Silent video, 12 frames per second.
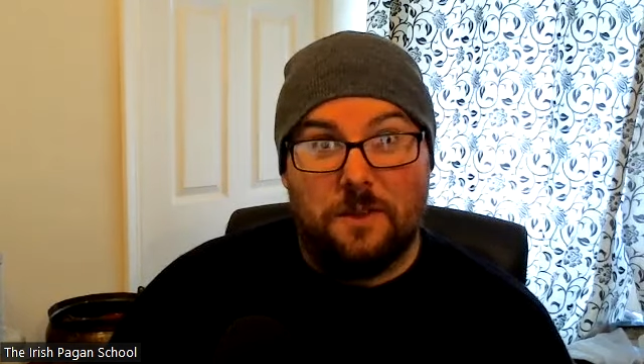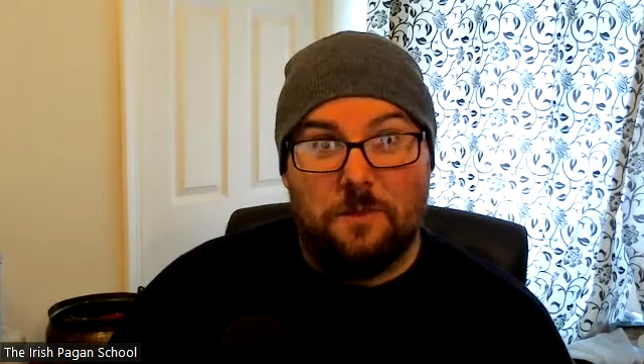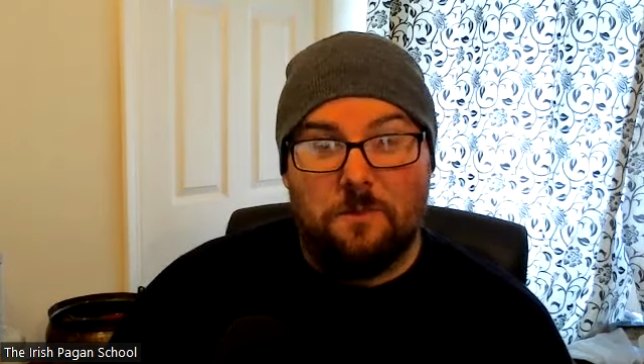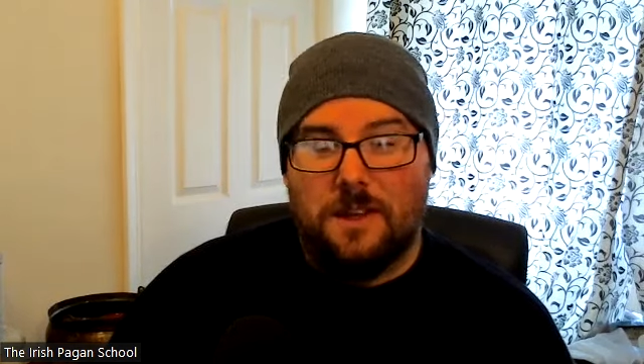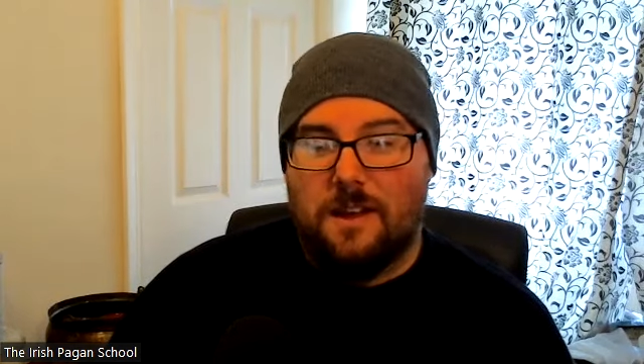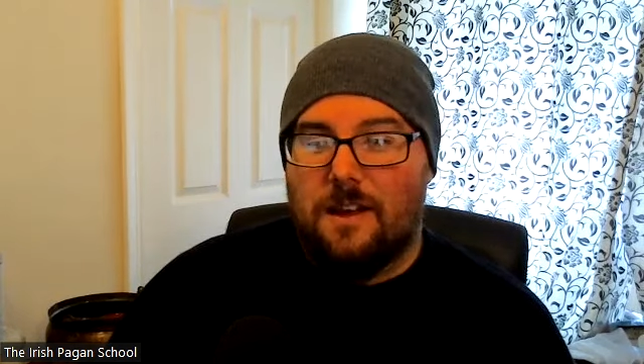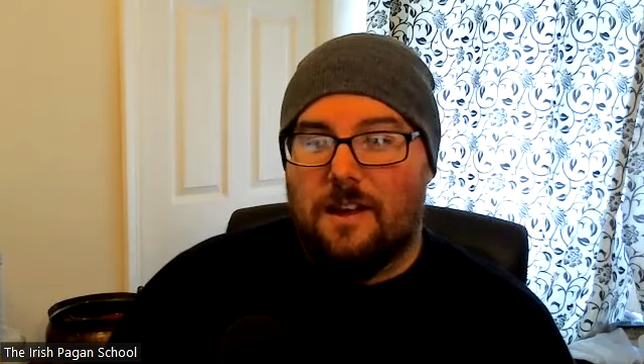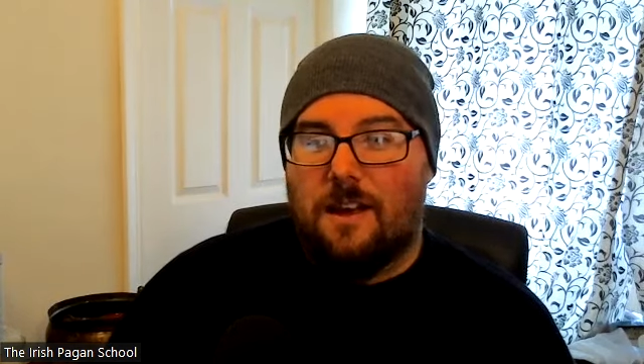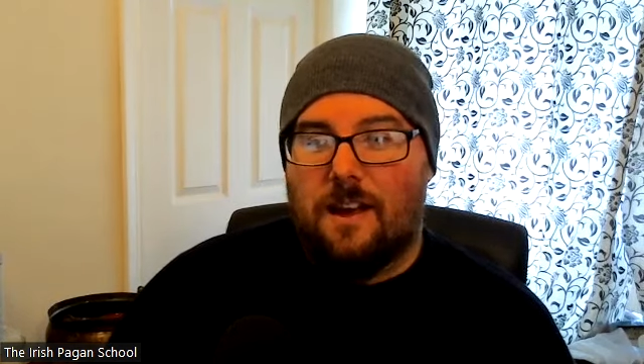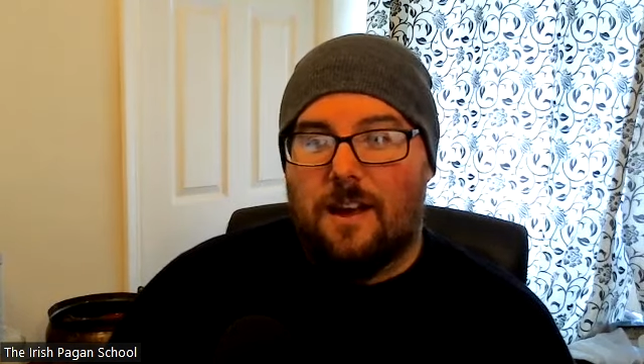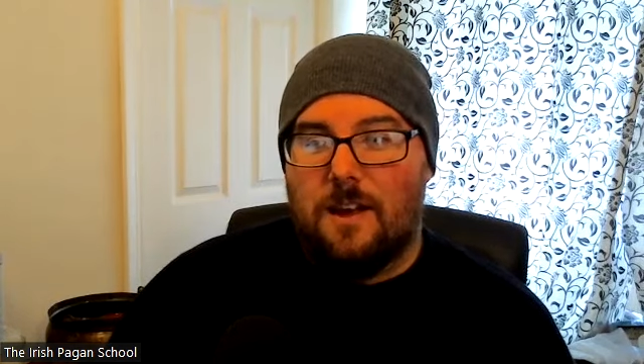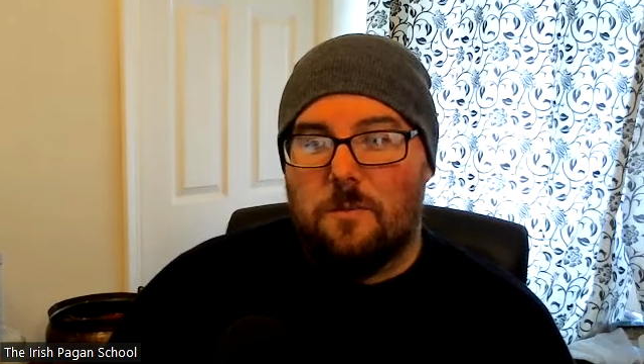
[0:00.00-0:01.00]
them,
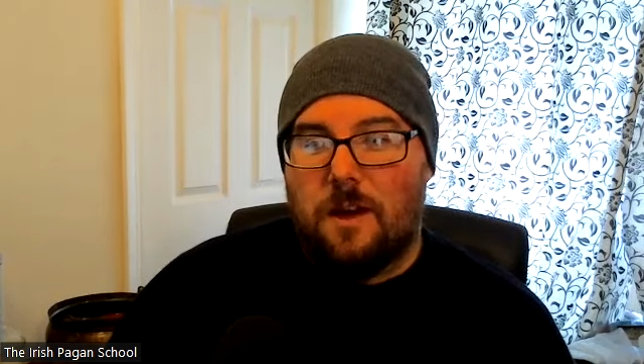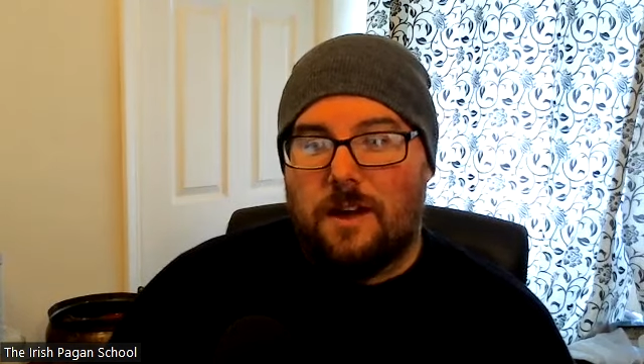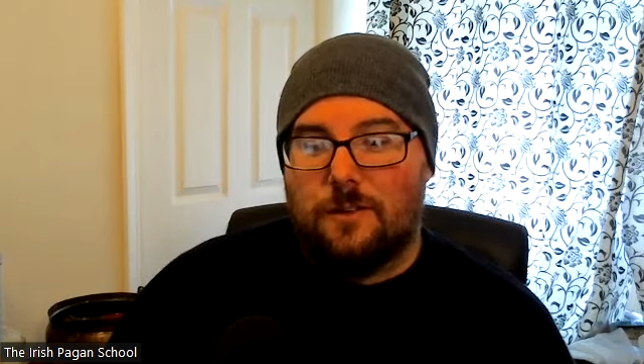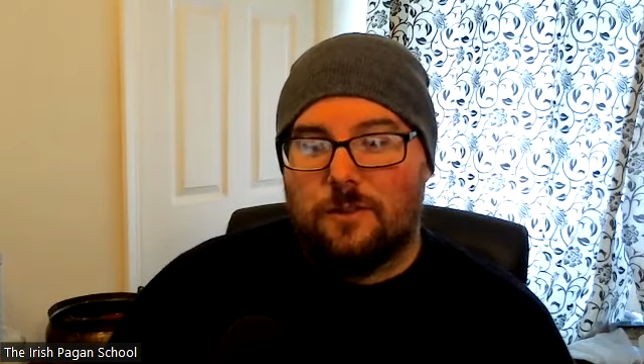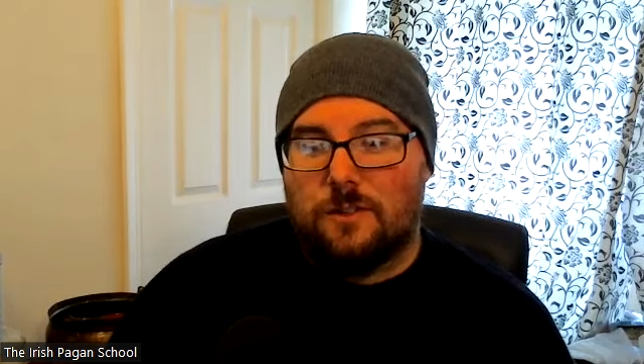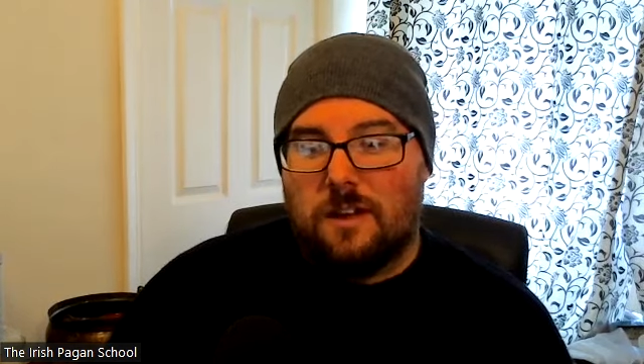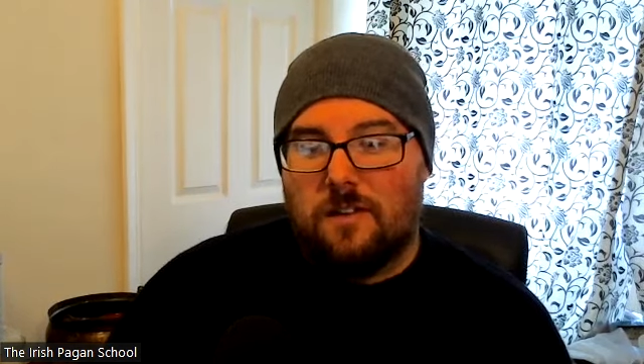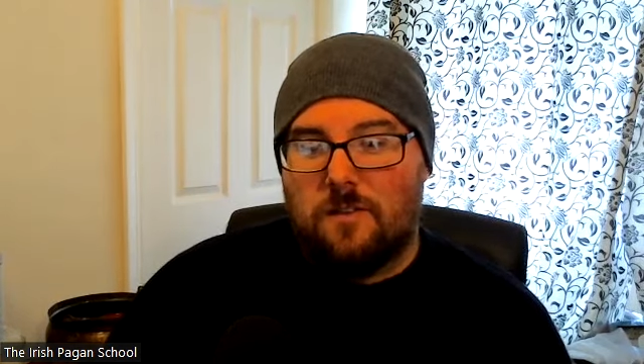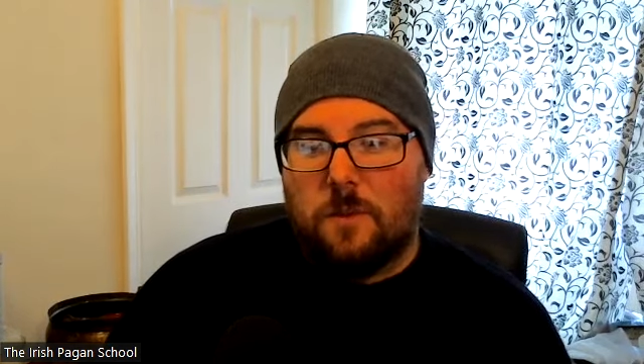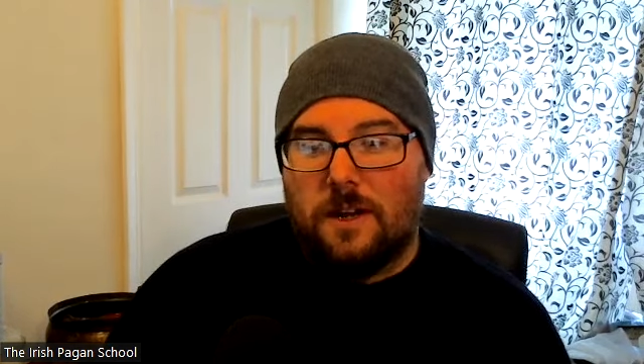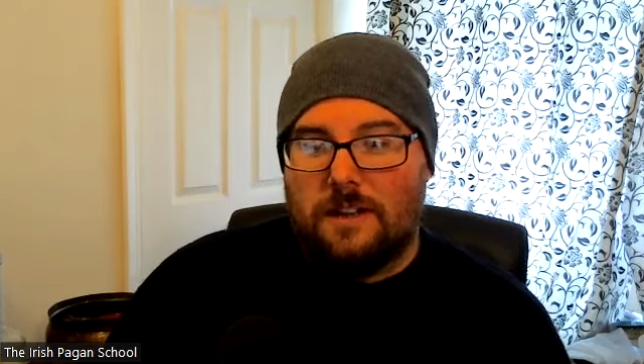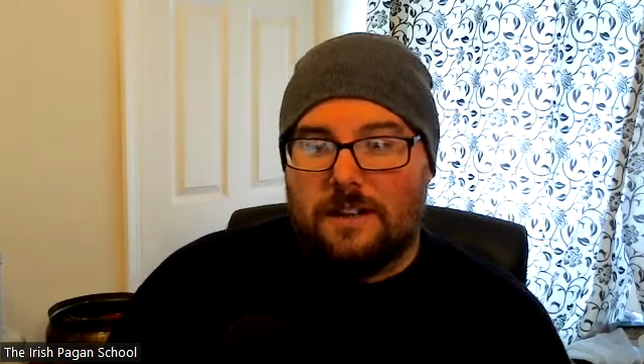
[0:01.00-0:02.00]
and it's
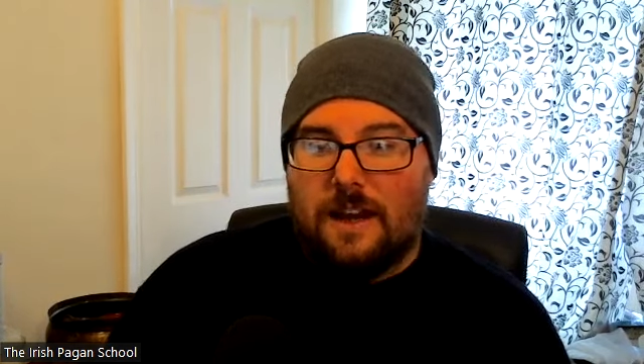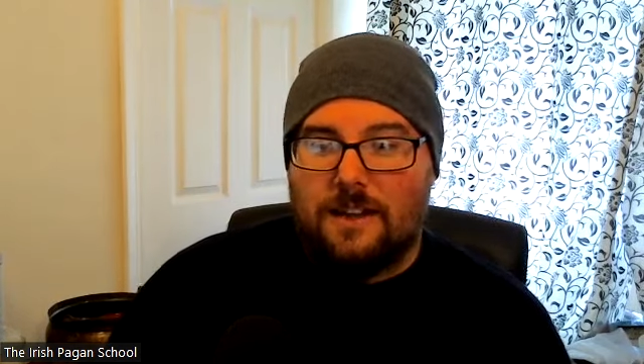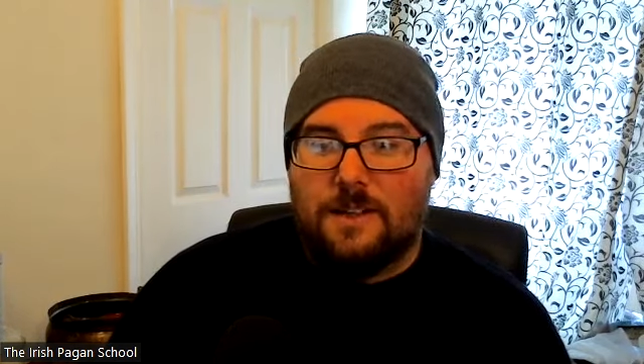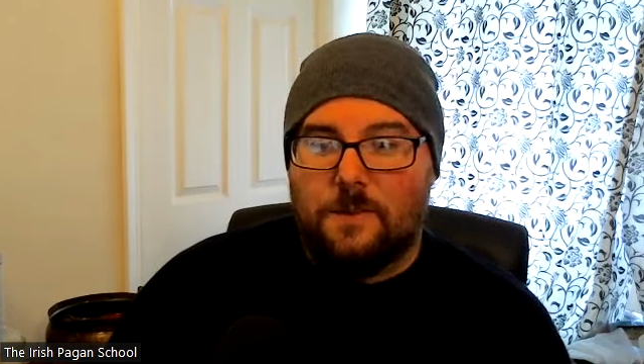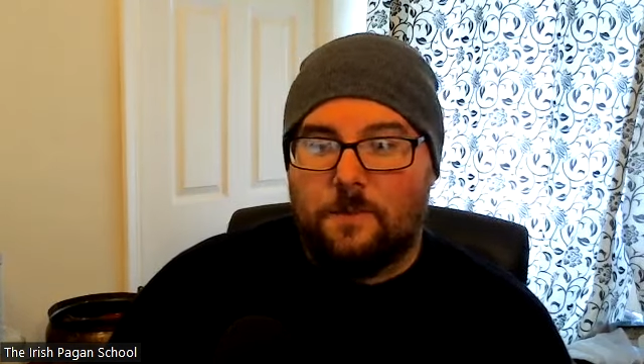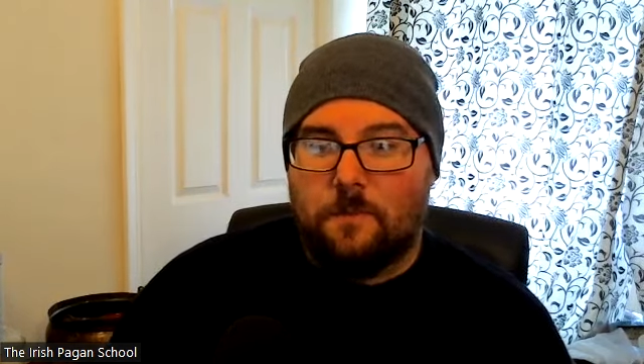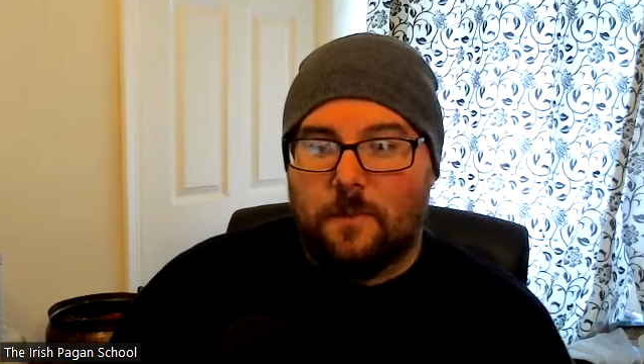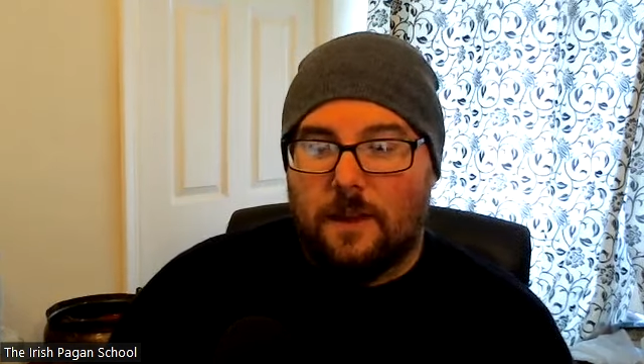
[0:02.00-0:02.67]
resolved by the Dagda.